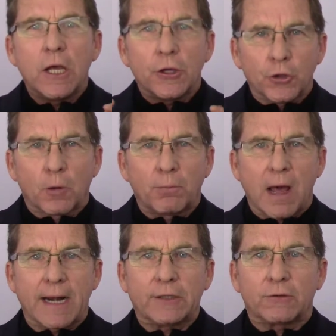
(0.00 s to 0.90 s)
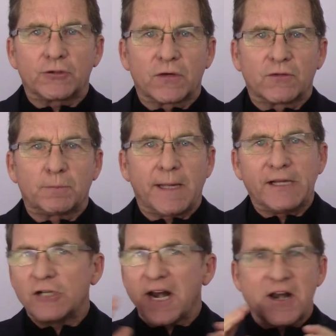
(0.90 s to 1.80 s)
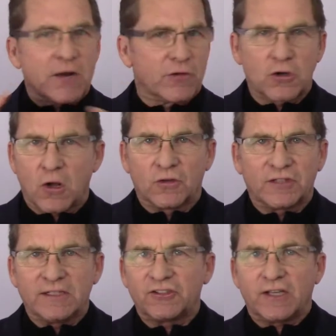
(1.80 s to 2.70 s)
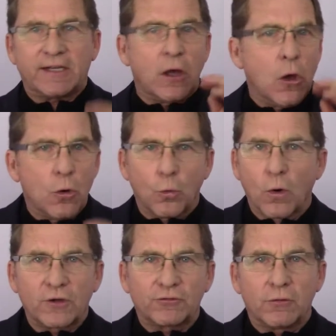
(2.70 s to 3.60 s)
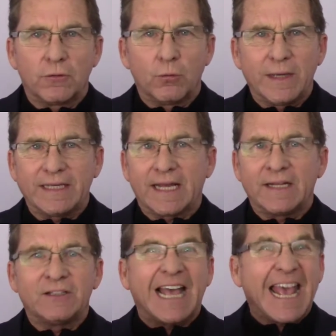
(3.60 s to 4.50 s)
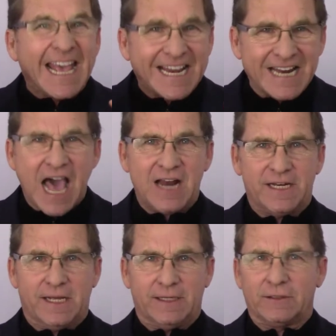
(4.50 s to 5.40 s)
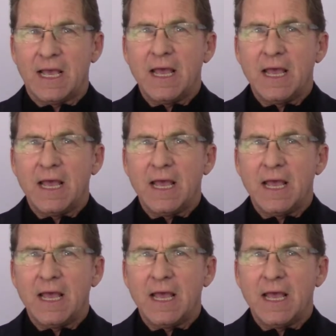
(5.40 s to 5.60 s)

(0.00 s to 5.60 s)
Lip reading: Your product or service page never calls in sick, works through the weekends and holidays.